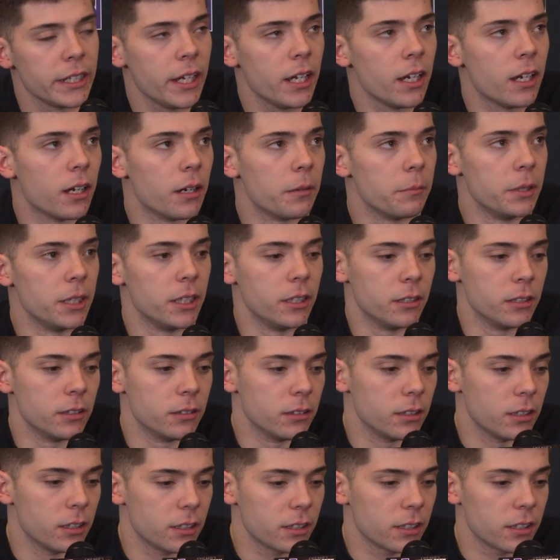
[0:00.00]
yeah, I
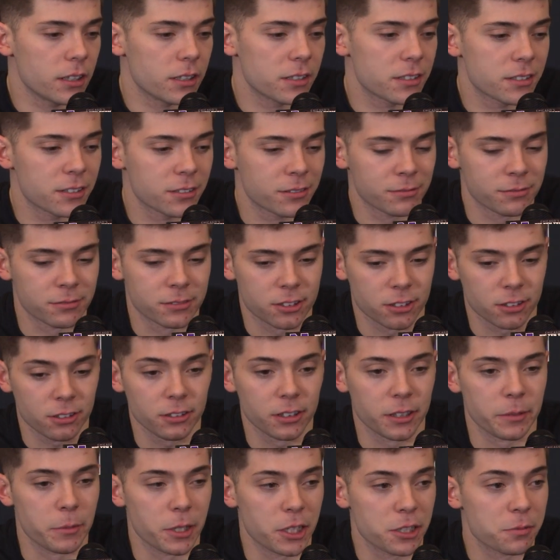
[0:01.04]
mean, I think it's
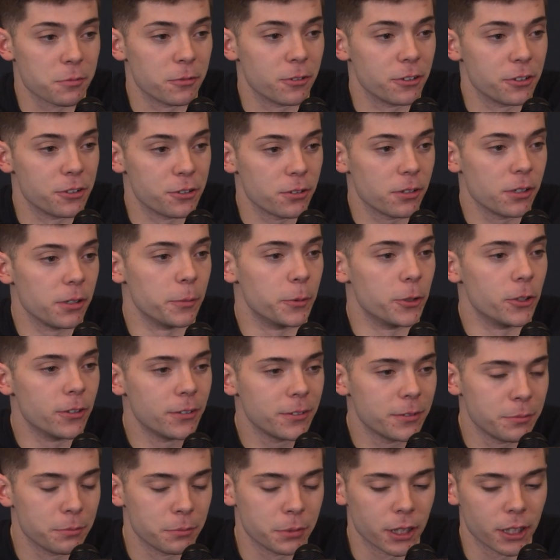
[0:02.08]
certainly much more enjoyable.
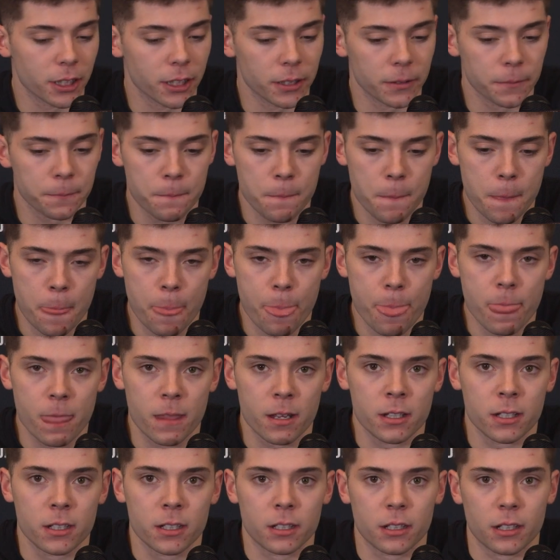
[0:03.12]
But
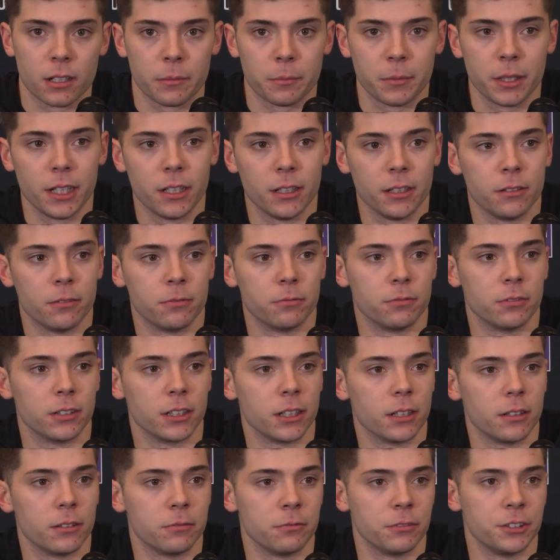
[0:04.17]
I mean,
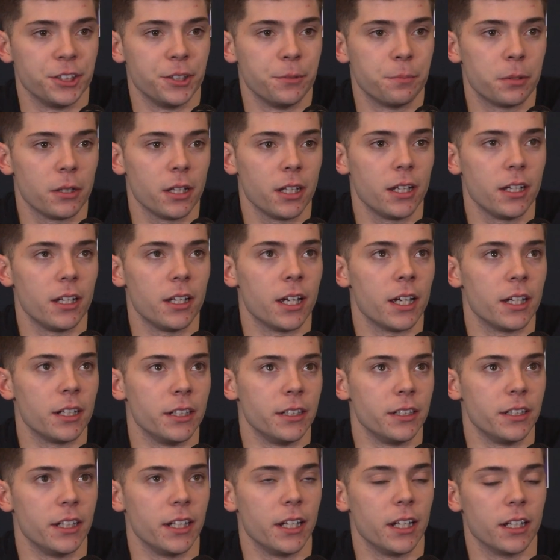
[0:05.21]
when when you play at
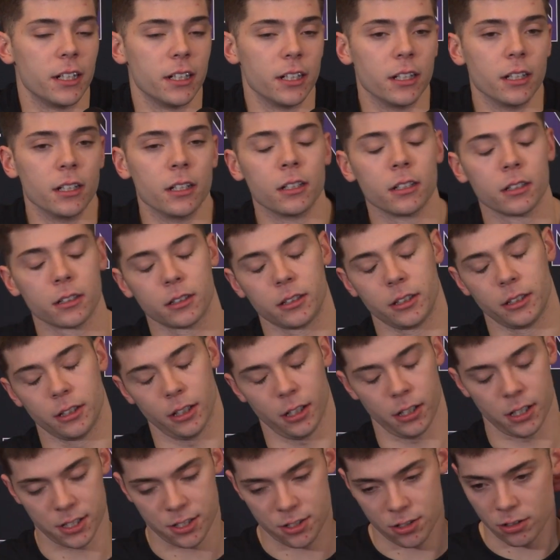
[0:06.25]
Indiana you
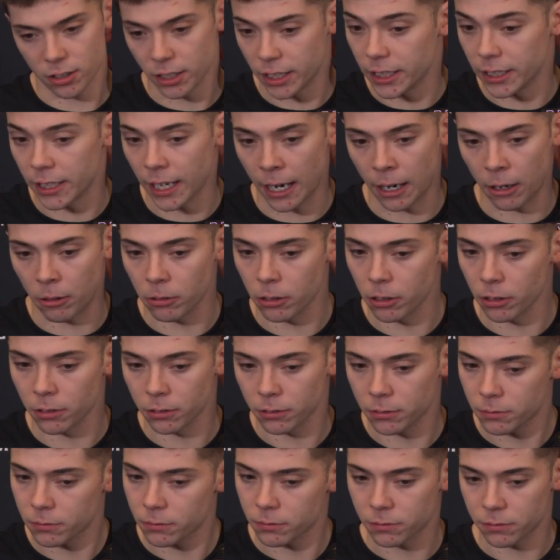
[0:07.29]
know, it's only an hour
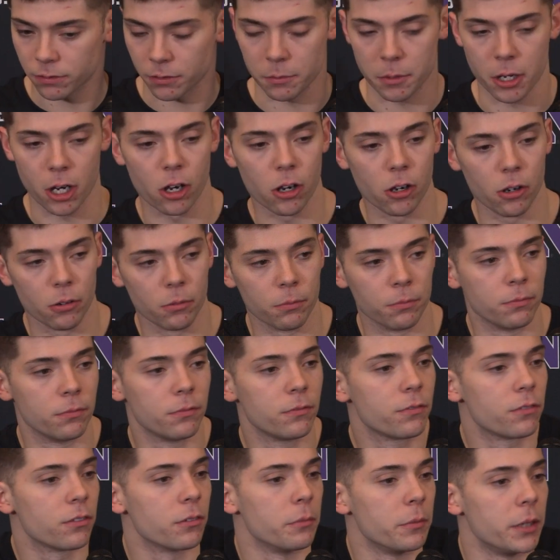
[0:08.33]
from home
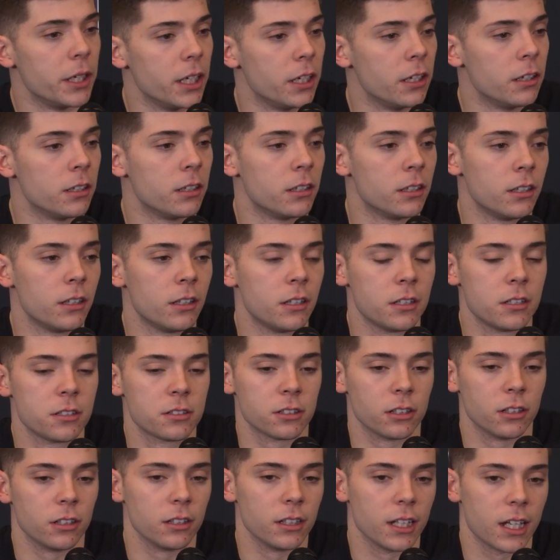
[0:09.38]
for me.
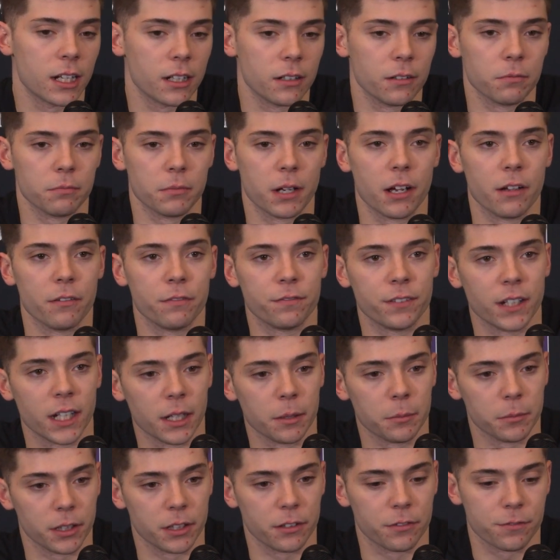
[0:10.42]
So a lot of my
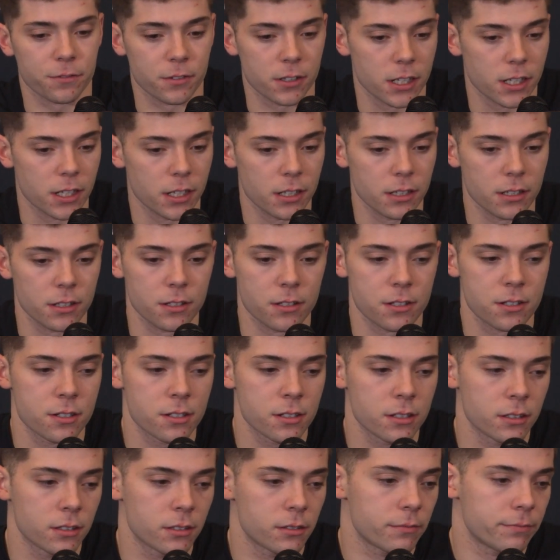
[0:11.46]
family,
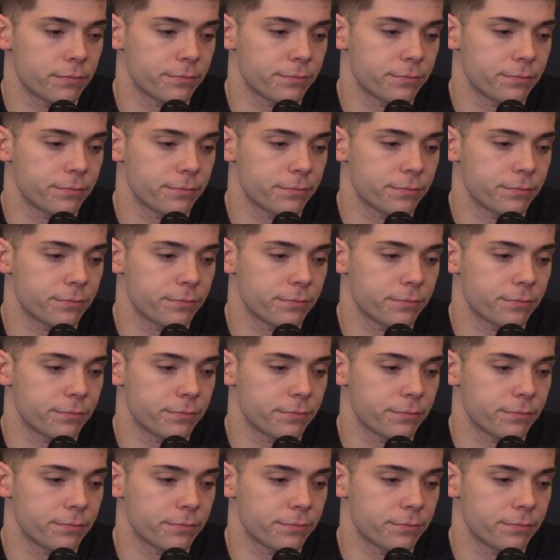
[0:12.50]
friends